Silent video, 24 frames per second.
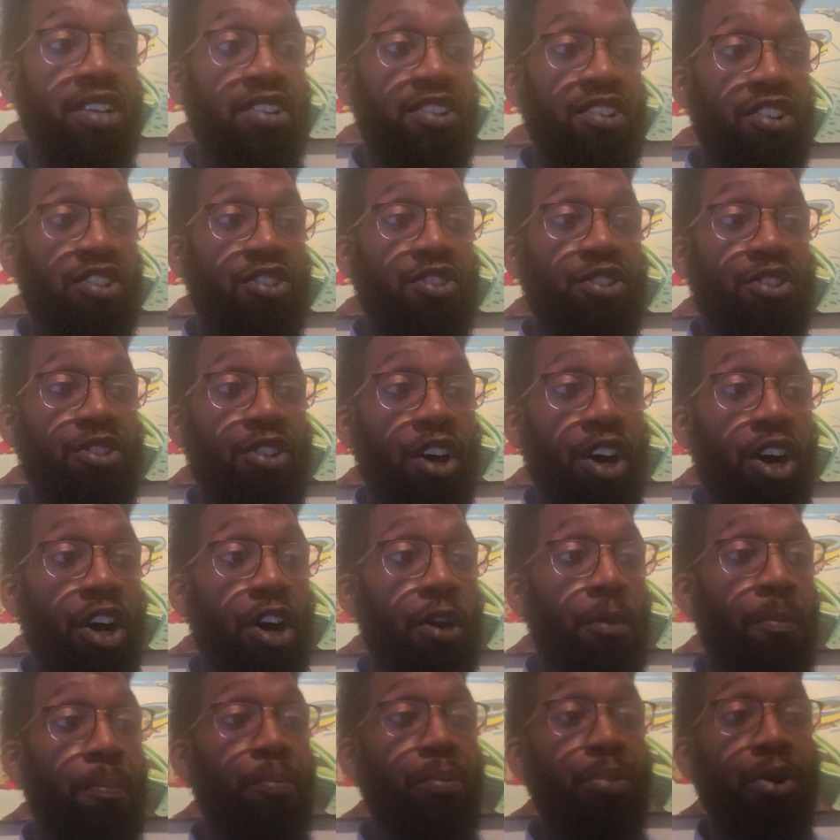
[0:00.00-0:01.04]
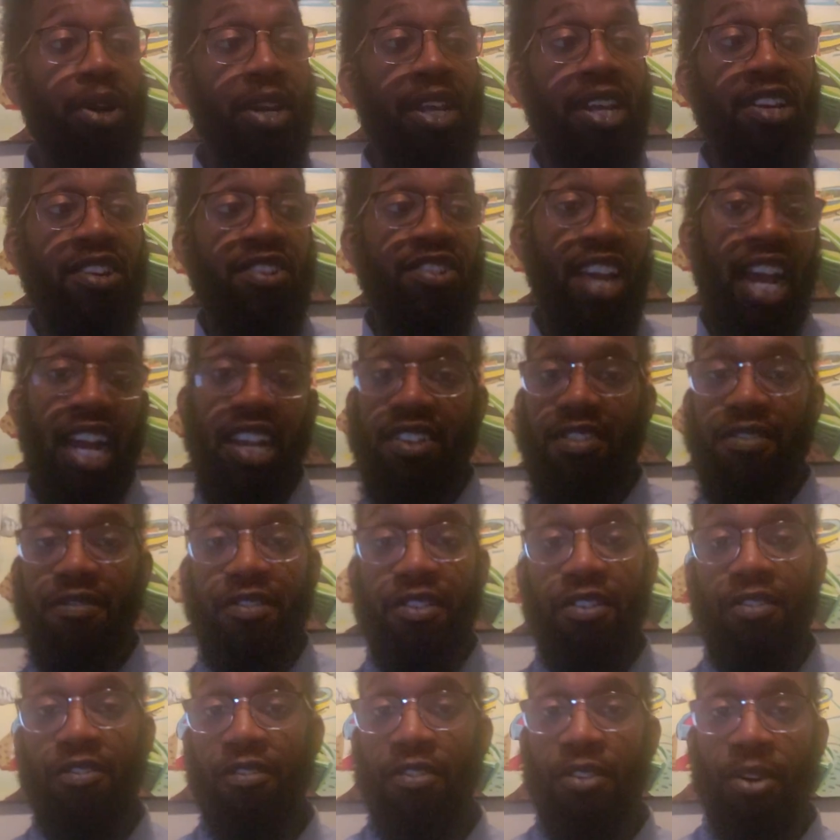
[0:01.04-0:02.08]
just putting
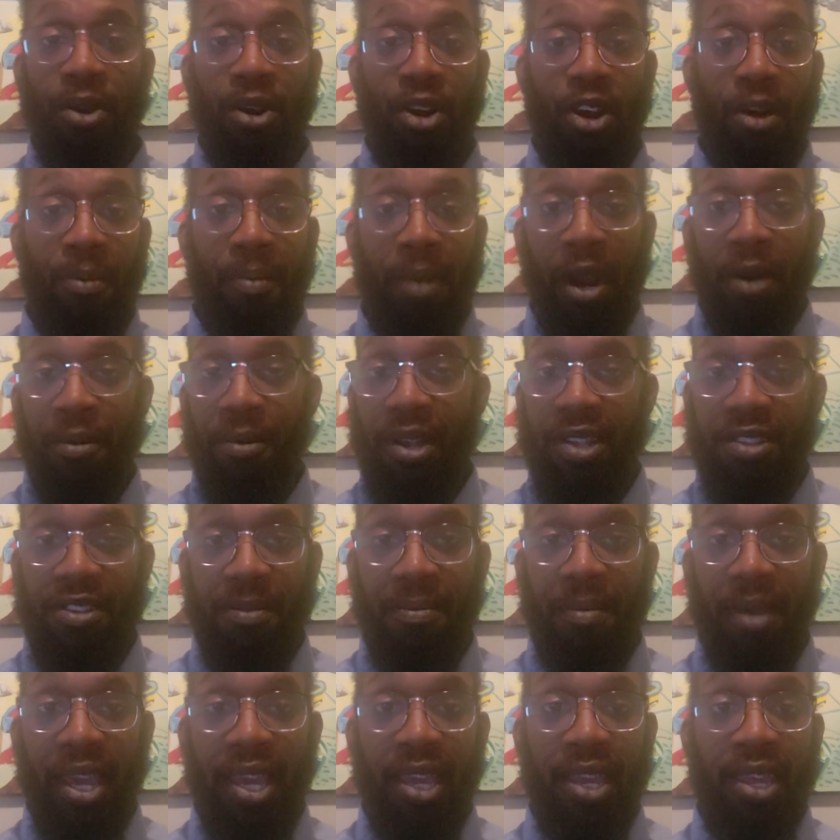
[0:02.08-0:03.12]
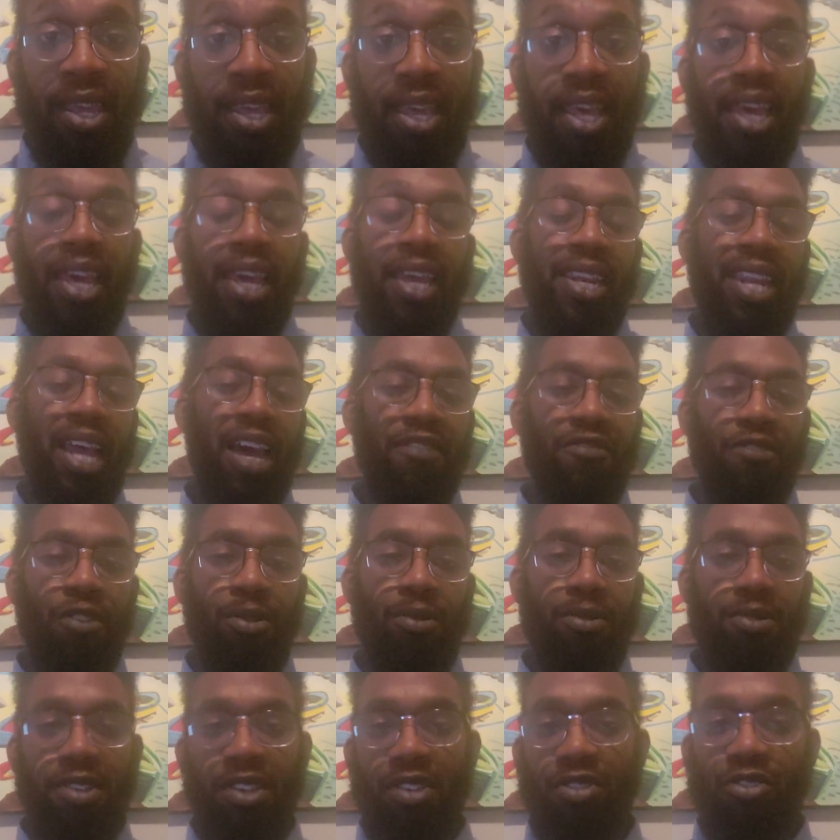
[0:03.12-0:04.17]
Jacksonville, Florida on my resume and not
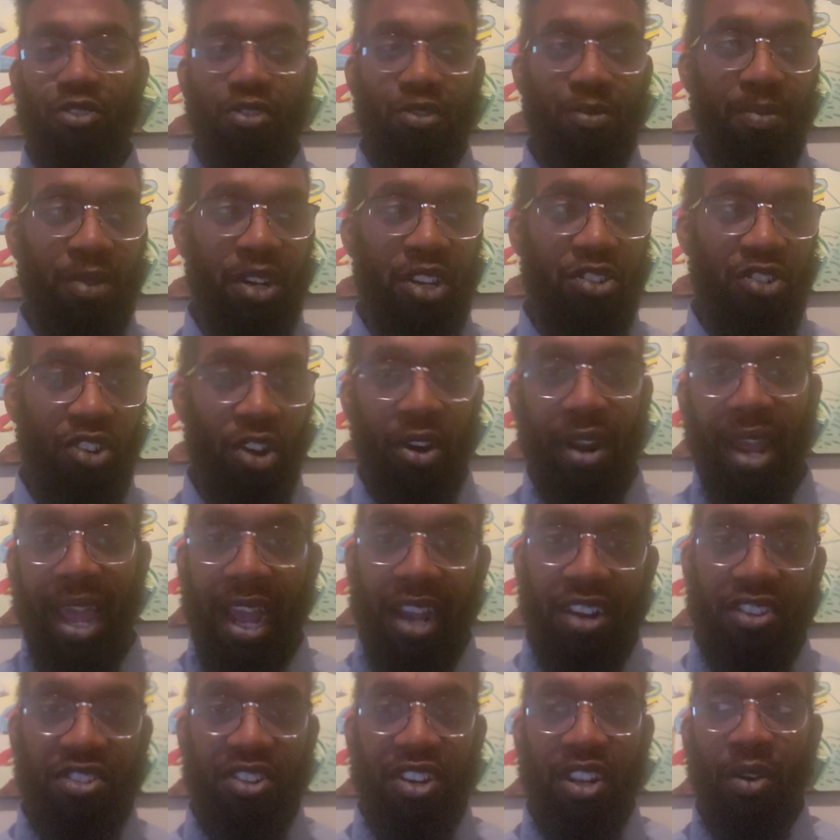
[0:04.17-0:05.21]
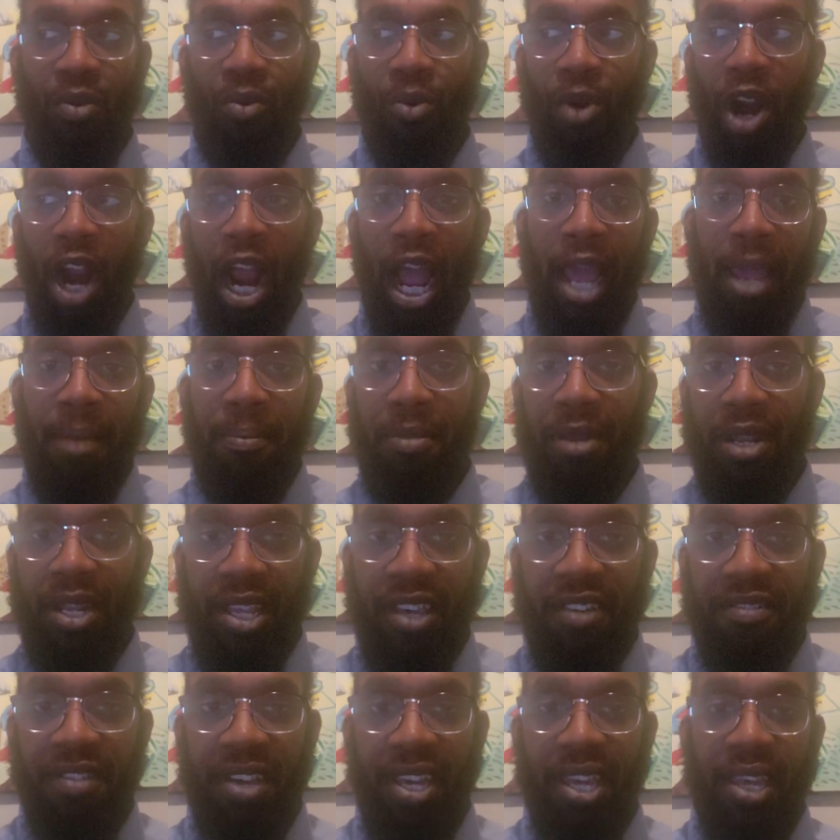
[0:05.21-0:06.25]
focusing too much on actually where I'm
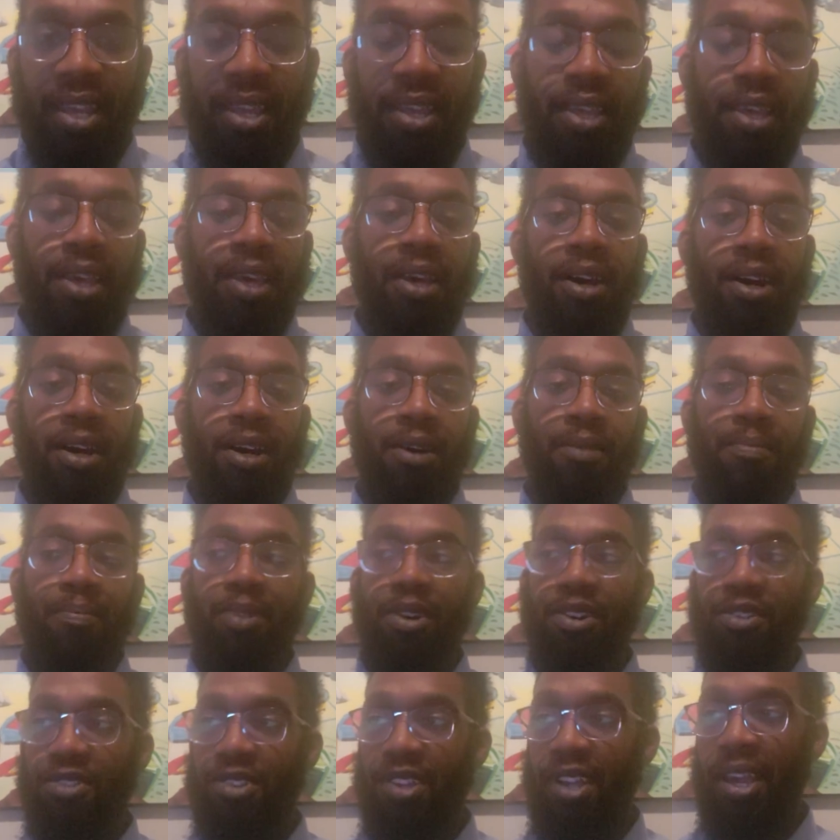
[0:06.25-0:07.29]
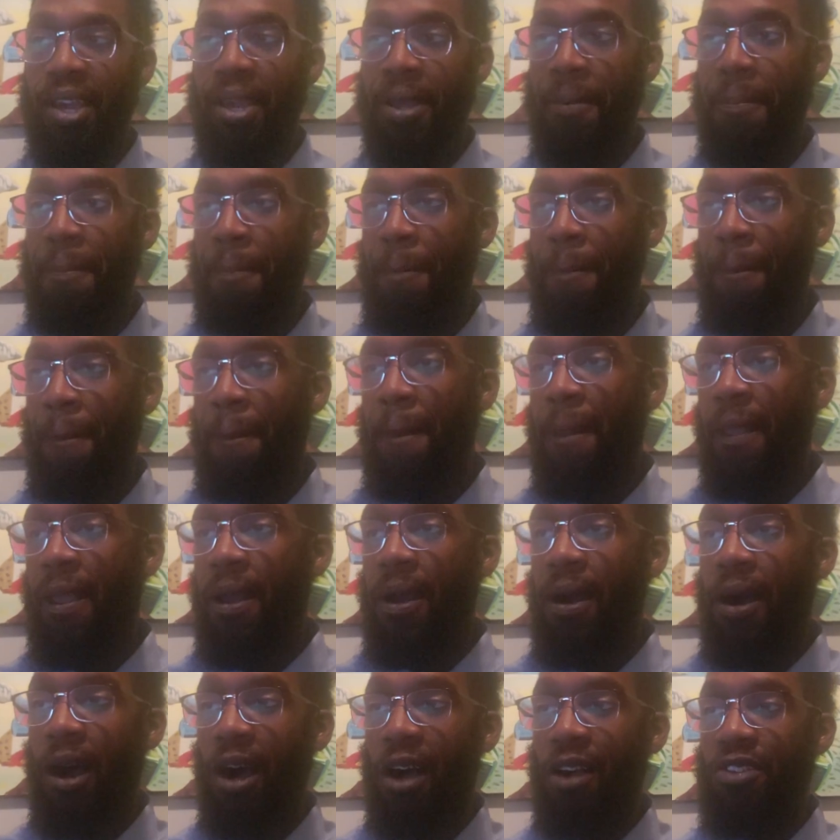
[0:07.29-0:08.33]
living per se.
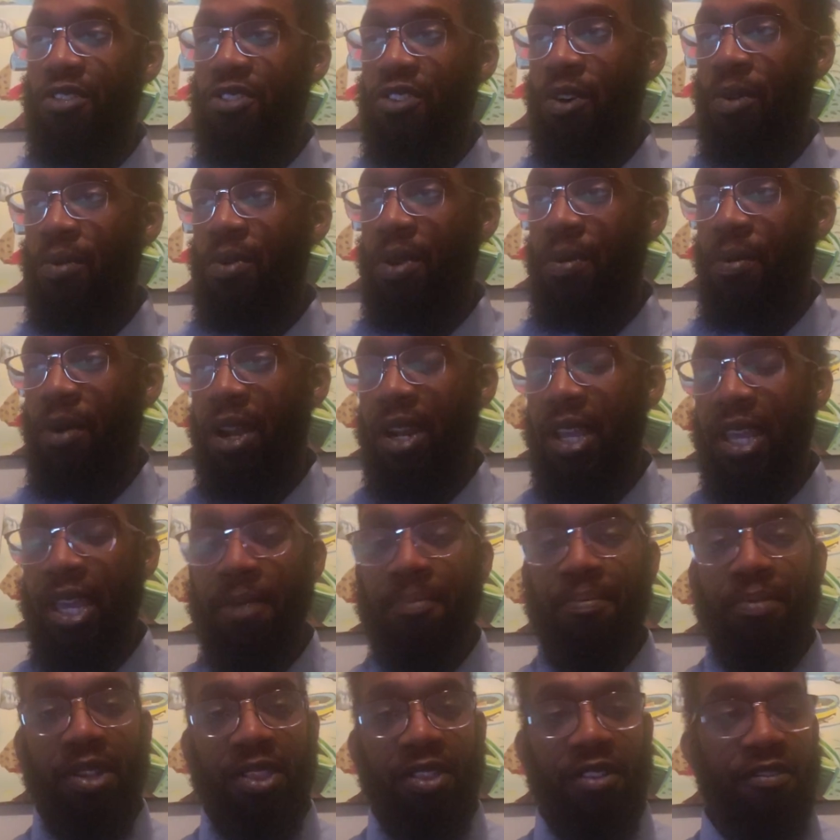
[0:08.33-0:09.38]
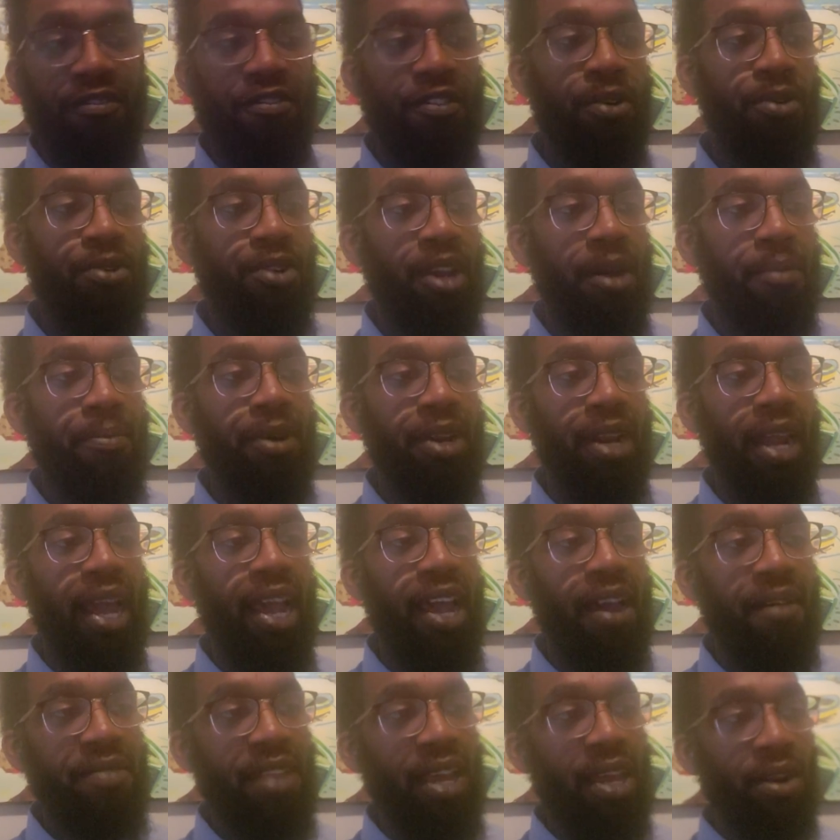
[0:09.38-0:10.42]
Also, we want to input the phone number, and I
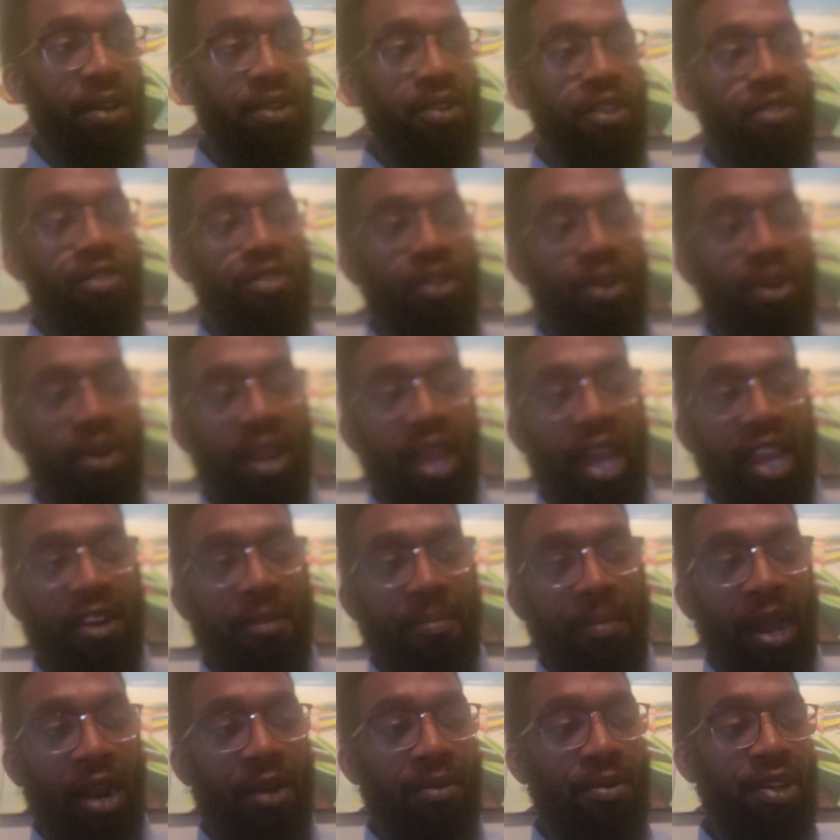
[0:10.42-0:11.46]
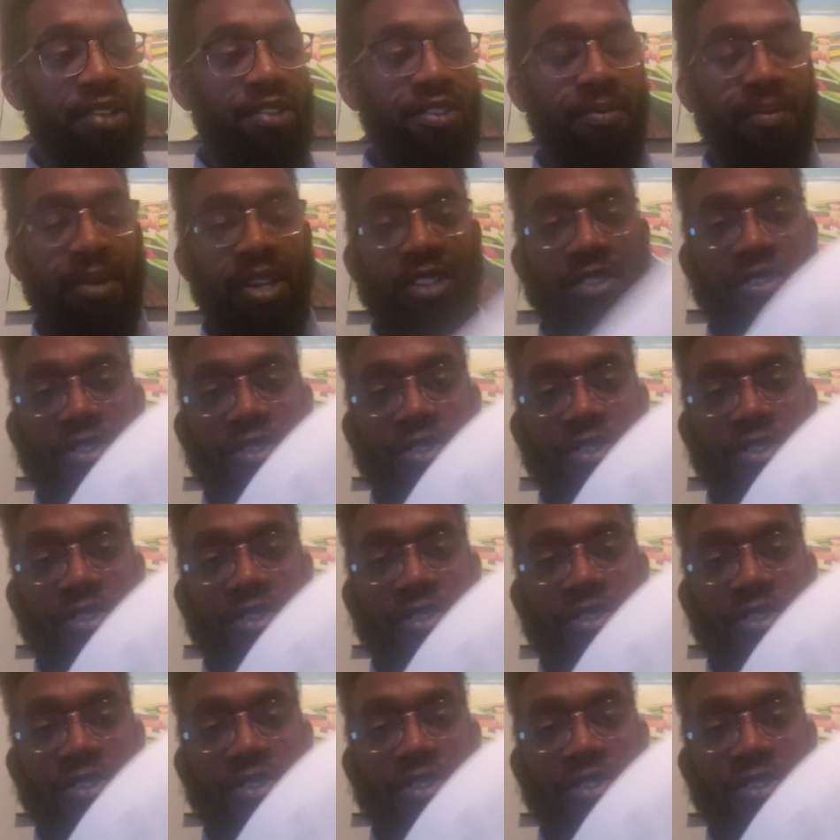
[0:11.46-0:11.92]
have that on the third line of my resume